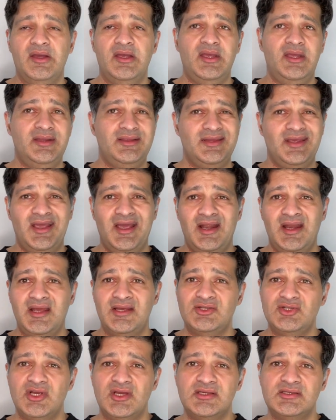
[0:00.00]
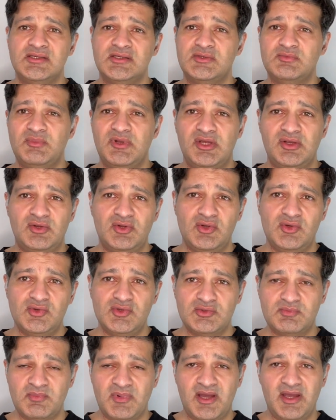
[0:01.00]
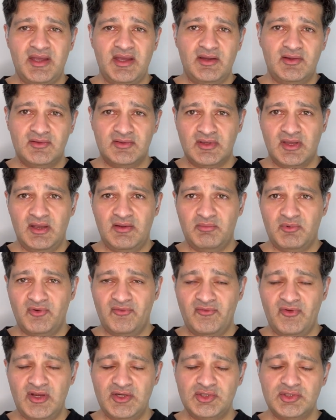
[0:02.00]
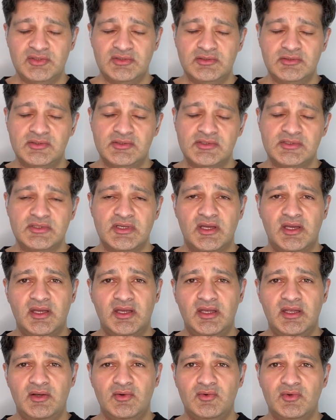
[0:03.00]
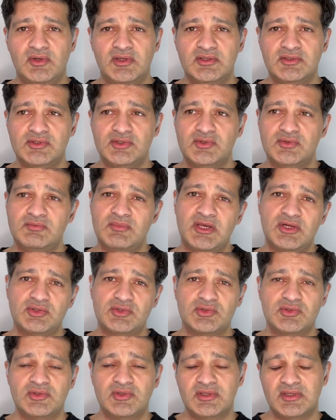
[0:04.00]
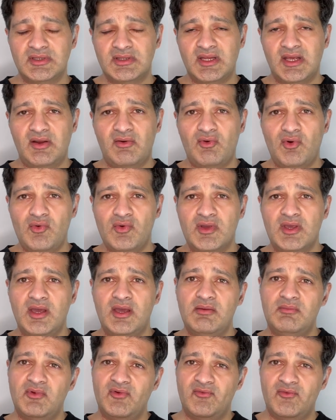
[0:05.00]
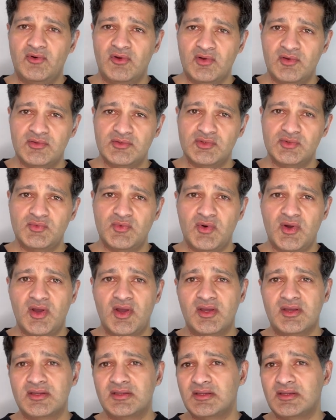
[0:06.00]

In the NHS, it's being used by healthcare professionals in order to make sure that they're okay before going to work,